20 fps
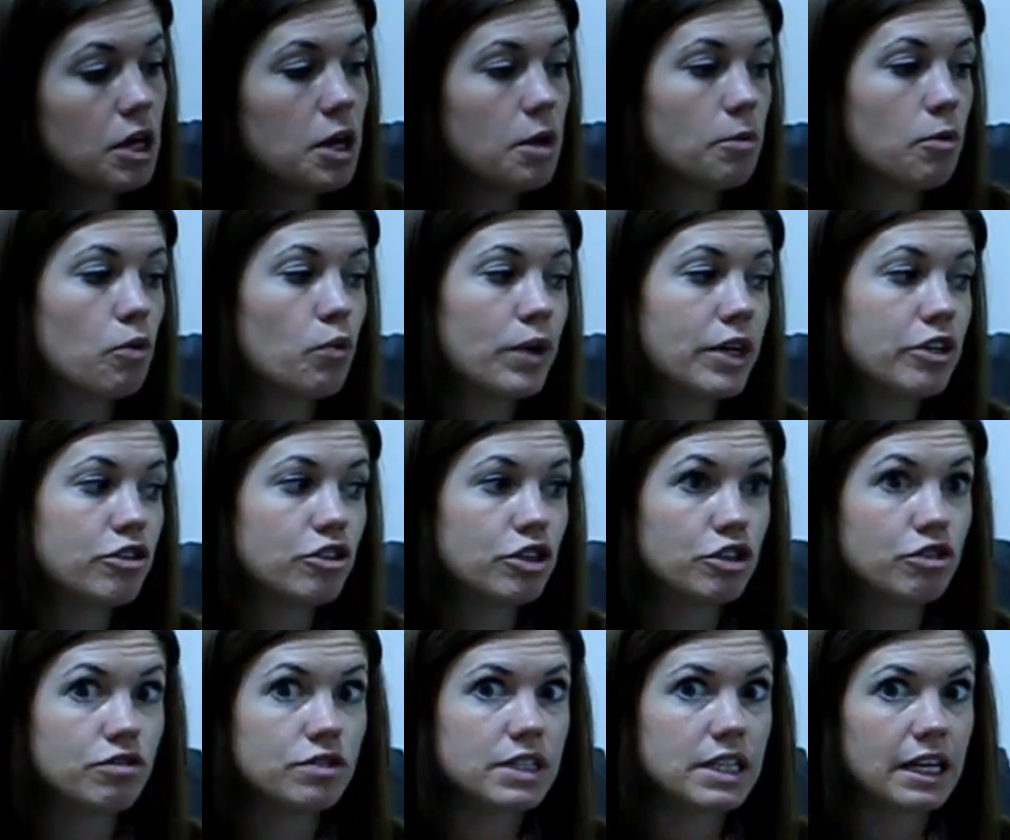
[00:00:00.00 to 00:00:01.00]
But when you're
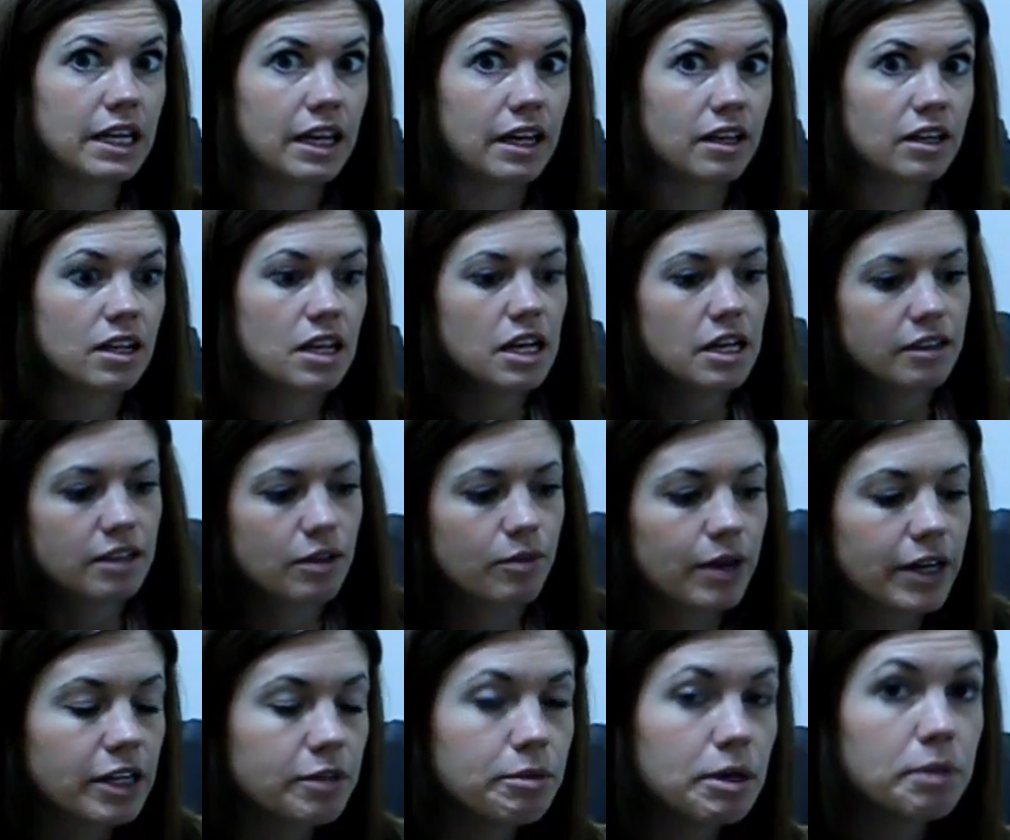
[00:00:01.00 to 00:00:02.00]
using it, they
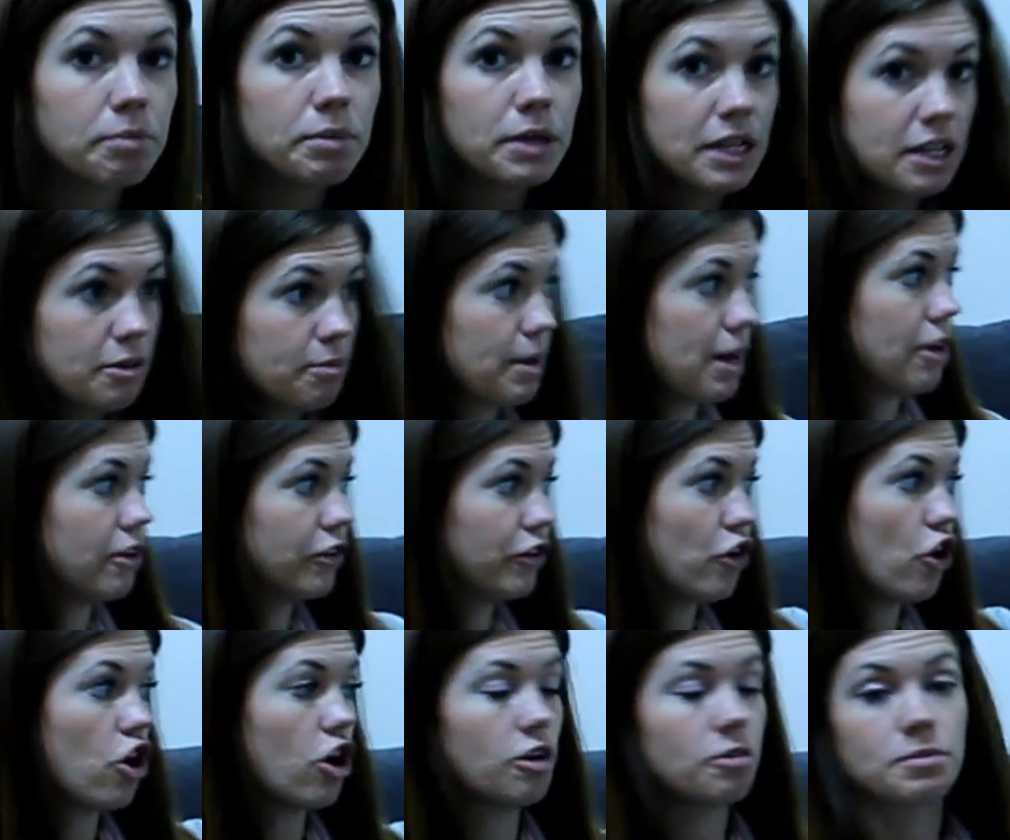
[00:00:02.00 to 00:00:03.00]
recommend being about an
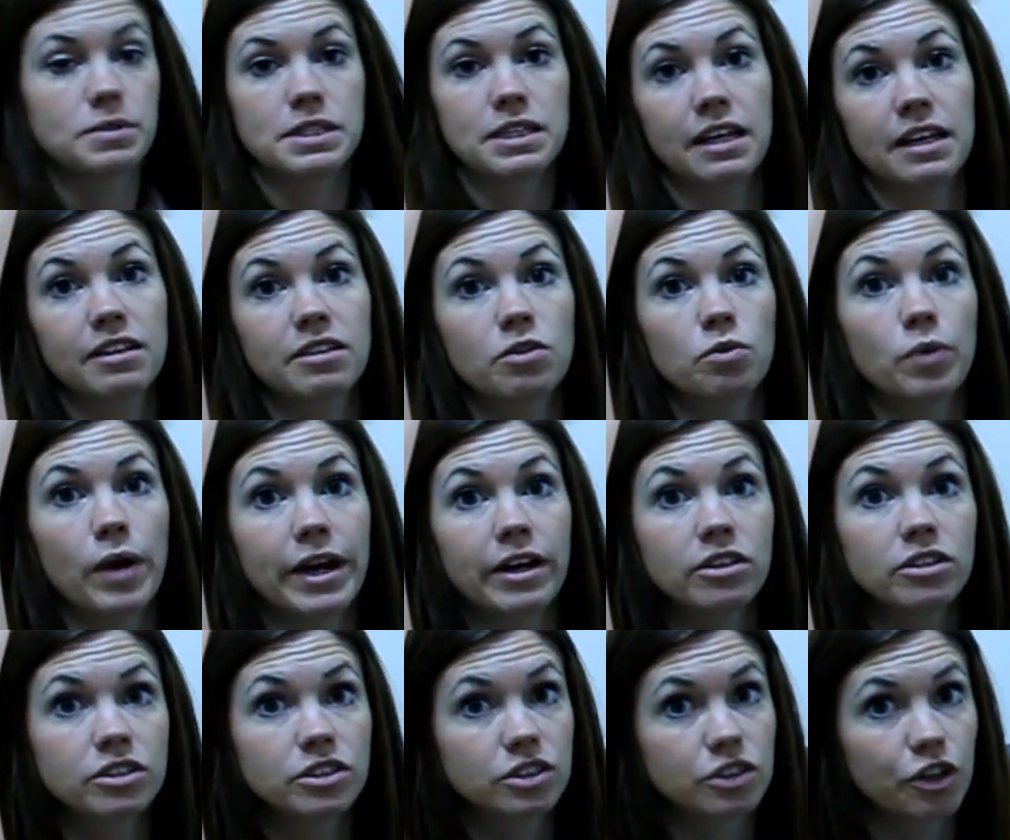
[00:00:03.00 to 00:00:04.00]
arm's length away
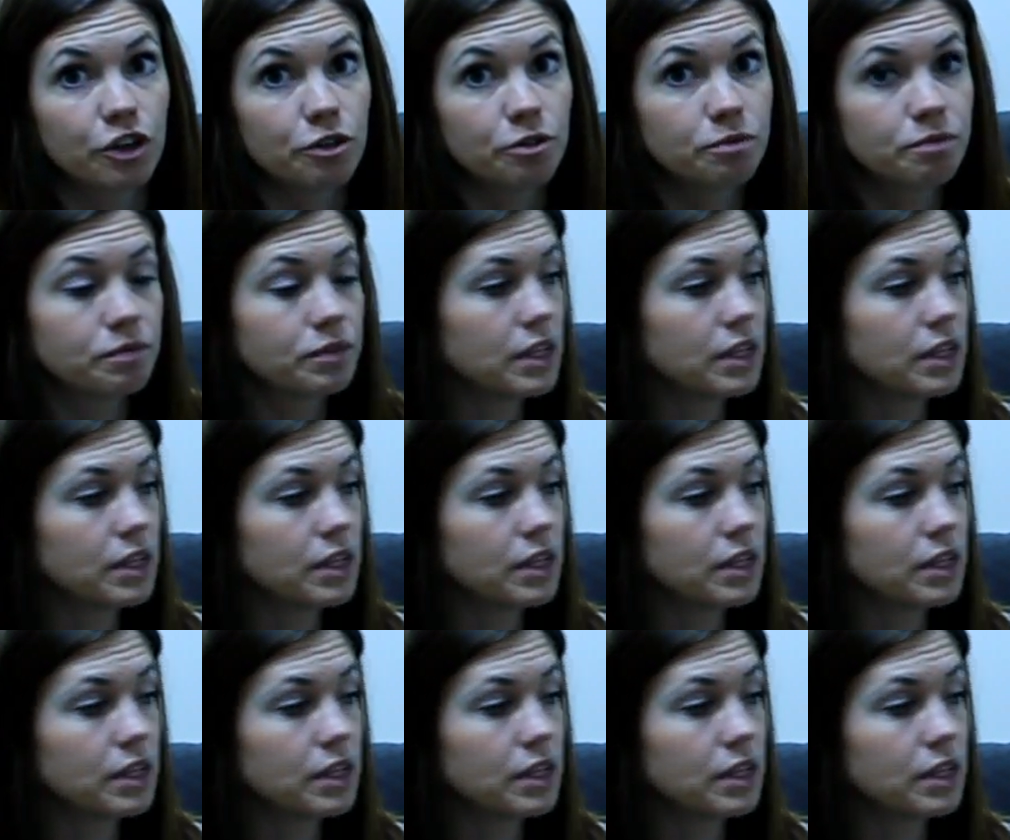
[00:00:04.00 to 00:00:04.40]
or so.